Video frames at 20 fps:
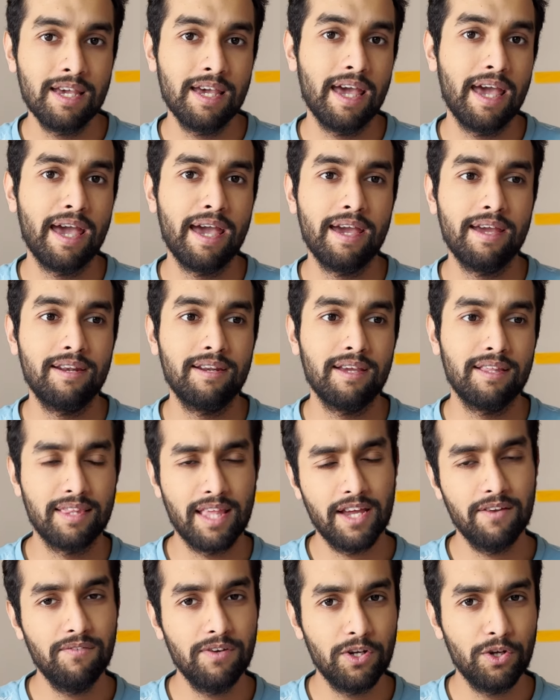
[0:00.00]
And in
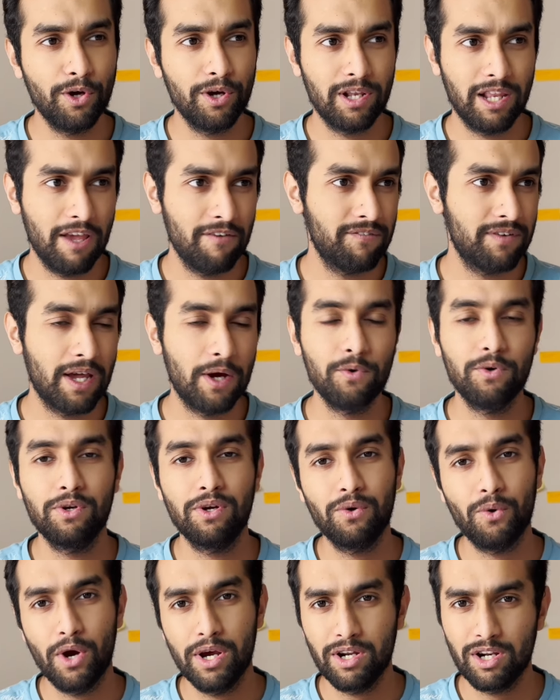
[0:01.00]
that video, I left out
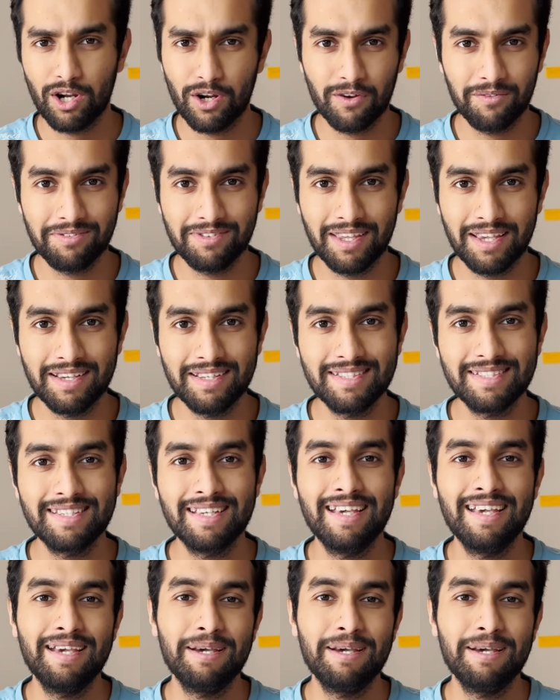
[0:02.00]
quite a lot of things.